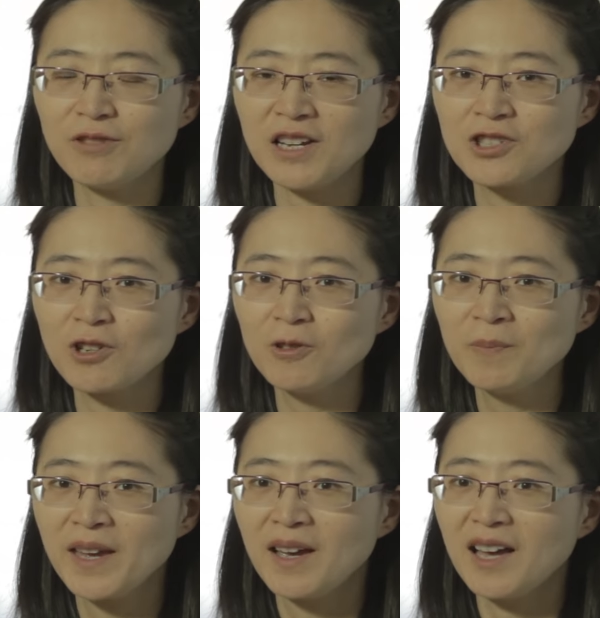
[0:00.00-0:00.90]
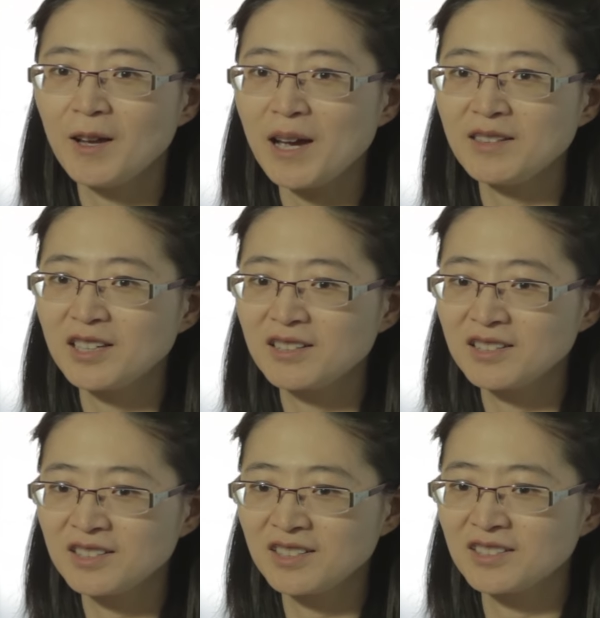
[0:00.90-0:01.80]
ratio, I think
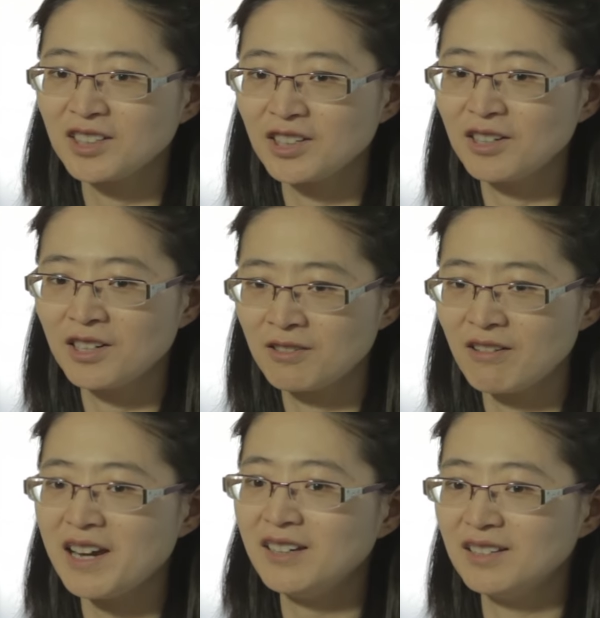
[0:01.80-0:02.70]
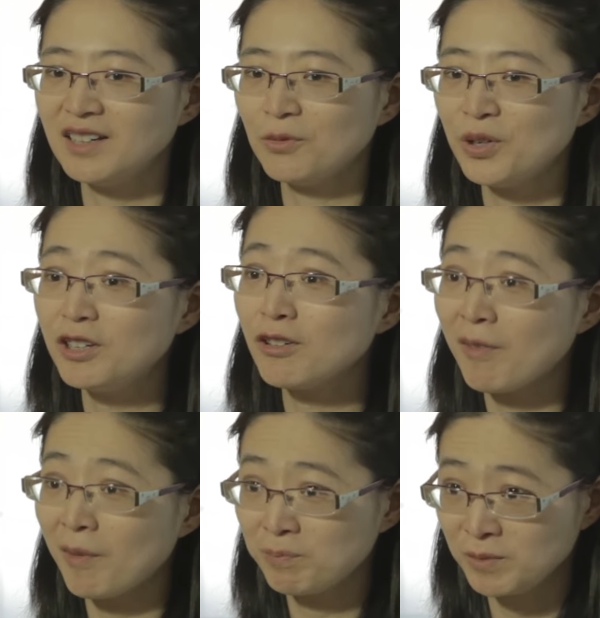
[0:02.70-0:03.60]
this is a great window of
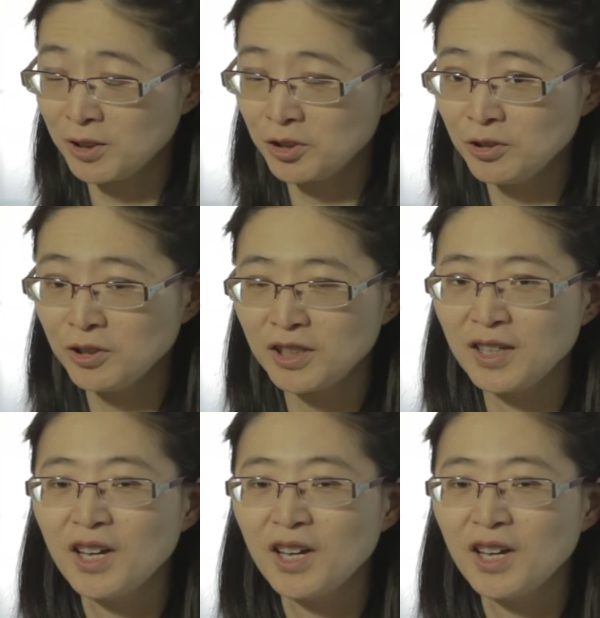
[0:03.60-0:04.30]
opportunity